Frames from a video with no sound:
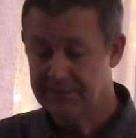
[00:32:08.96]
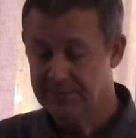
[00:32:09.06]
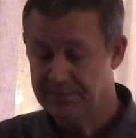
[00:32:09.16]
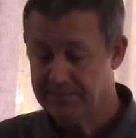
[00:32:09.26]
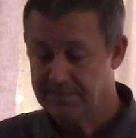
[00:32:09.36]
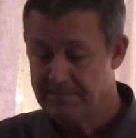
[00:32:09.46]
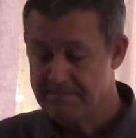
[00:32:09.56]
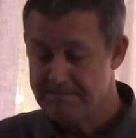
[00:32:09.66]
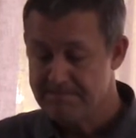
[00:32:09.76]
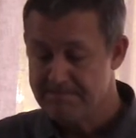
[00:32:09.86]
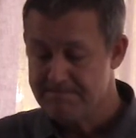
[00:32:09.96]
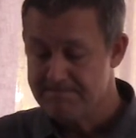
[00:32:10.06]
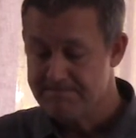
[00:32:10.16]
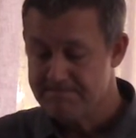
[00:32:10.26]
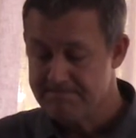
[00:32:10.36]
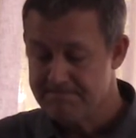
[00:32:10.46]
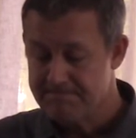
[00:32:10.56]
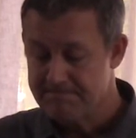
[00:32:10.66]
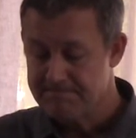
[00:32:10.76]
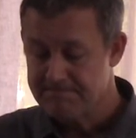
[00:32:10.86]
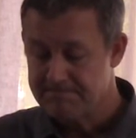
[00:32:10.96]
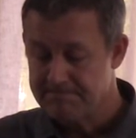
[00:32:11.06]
(no one is talking)